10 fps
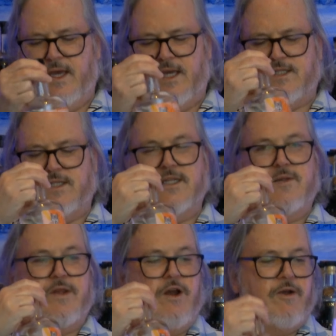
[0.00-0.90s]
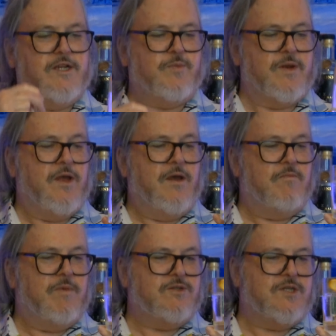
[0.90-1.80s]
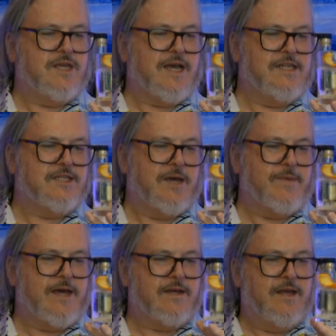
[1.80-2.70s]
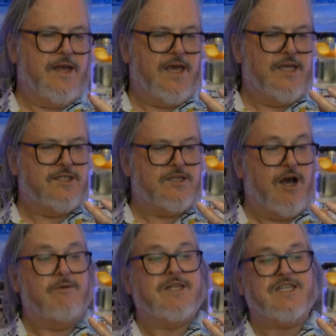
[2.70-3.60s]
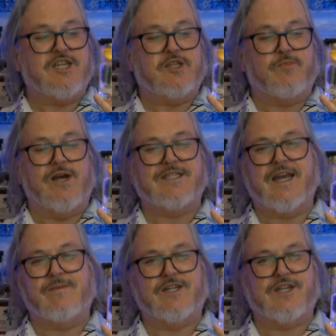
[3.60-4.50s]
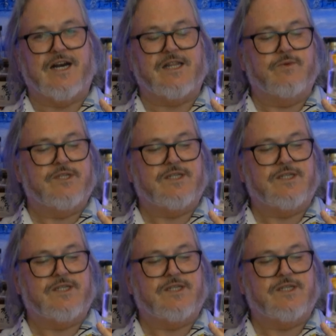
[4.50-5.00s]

It's a little bit orange, but most of the colors come out. I was actually surprised how much color was